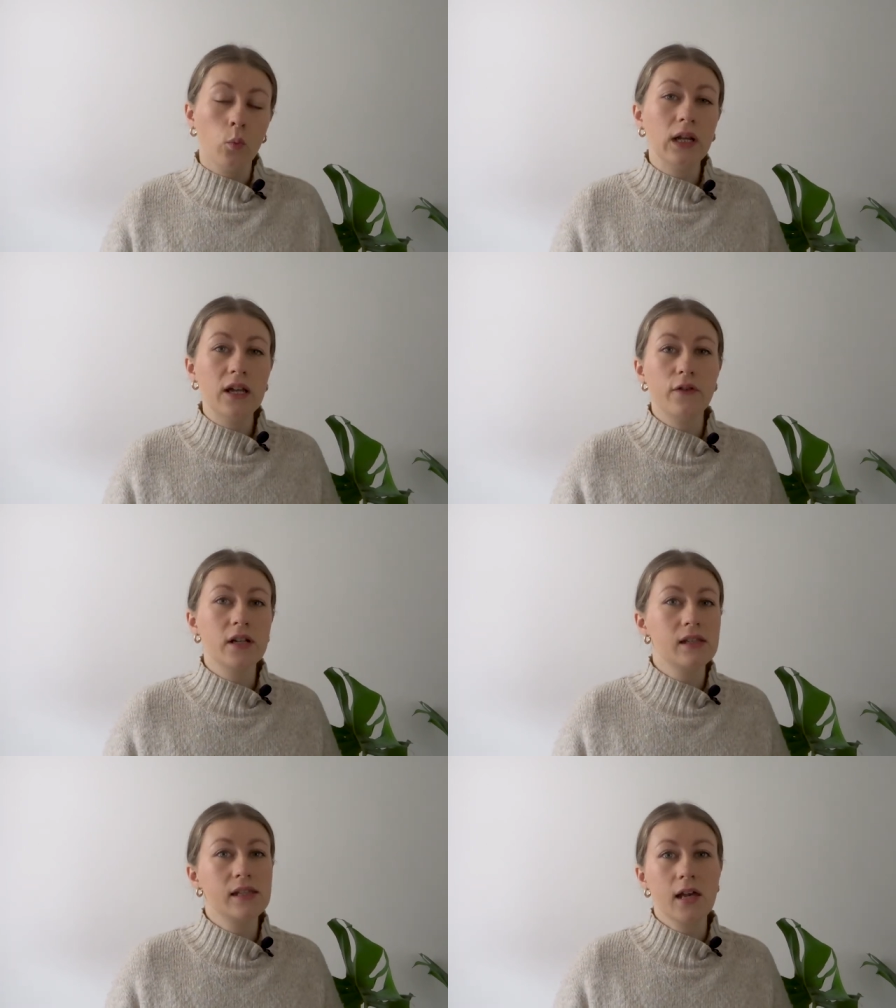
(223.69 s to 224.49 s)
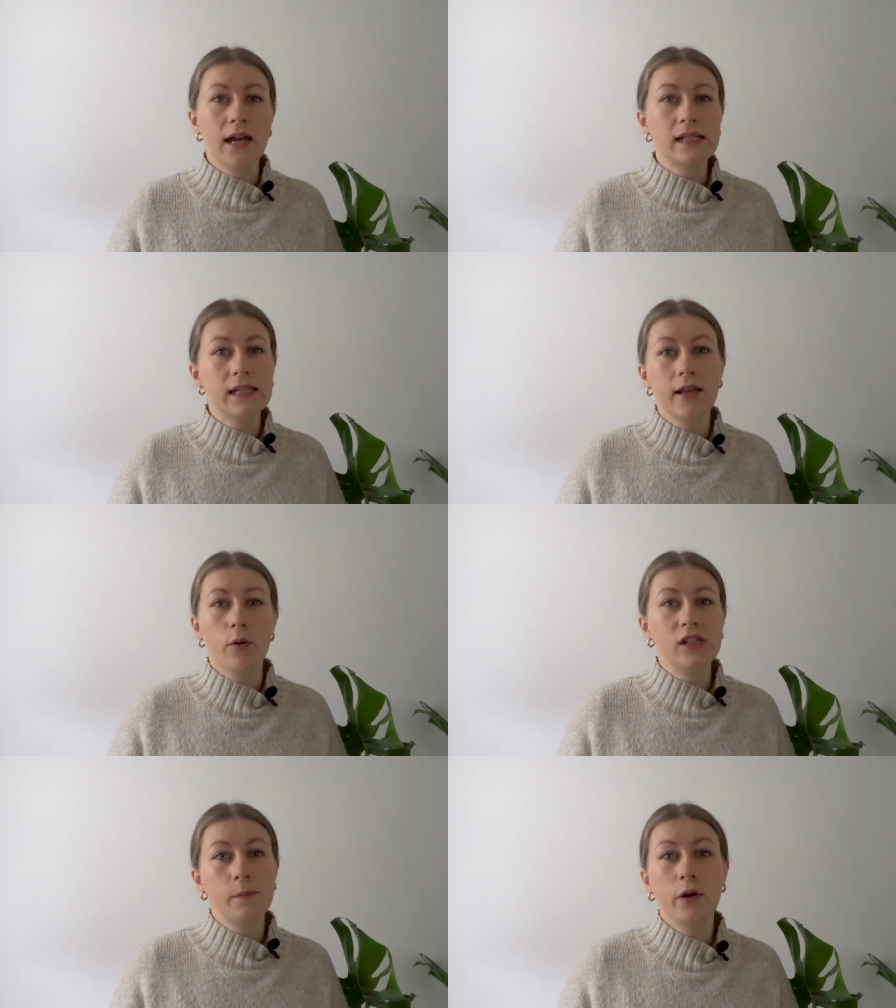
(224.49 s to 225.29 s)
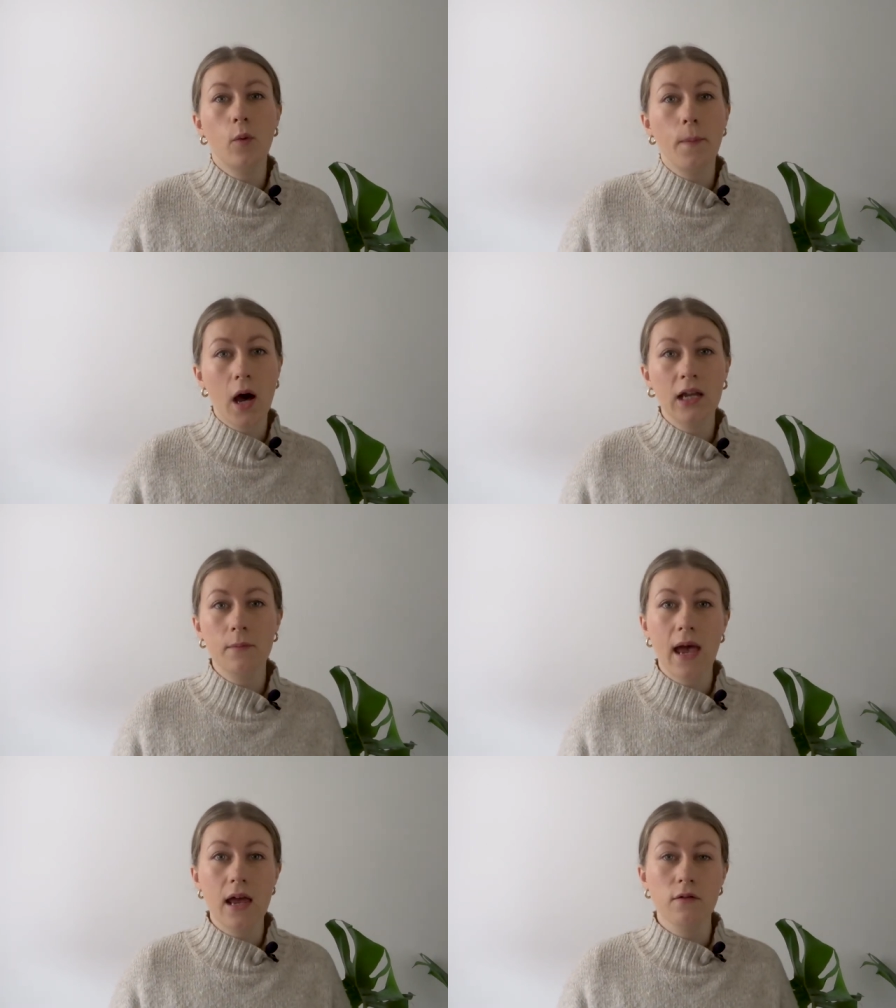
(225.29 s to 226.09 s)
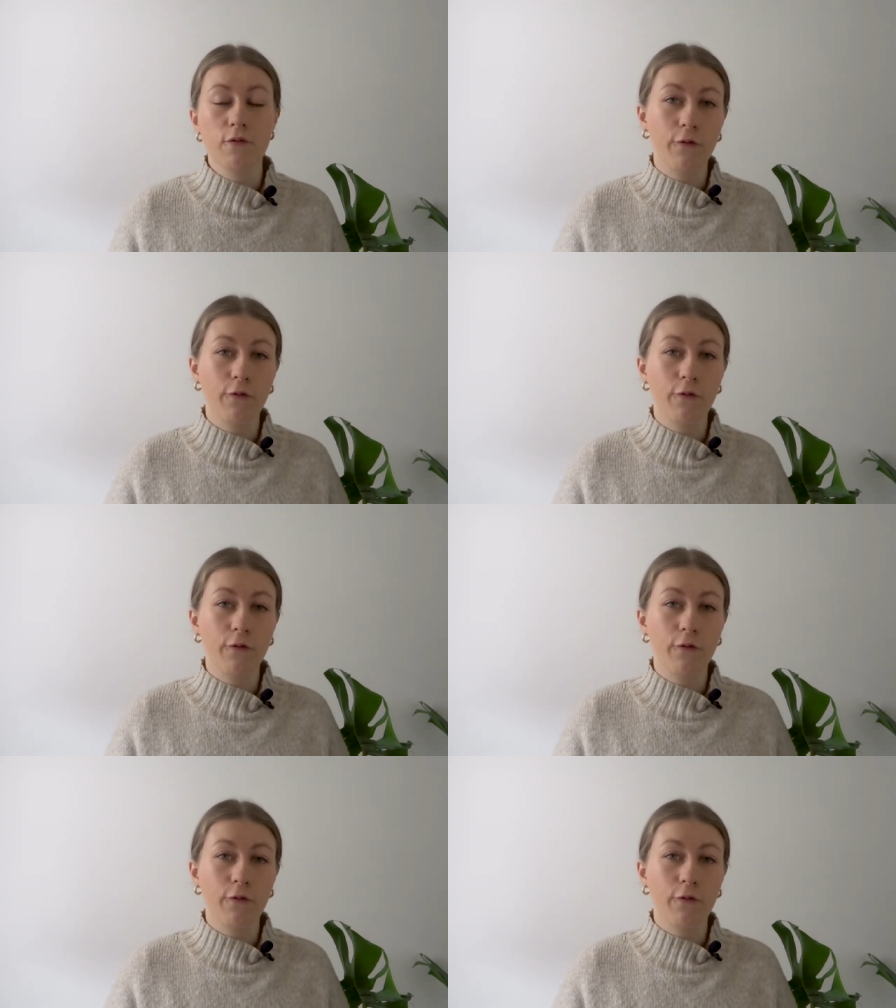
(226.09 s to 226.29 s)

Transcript: We live in a society that was built by men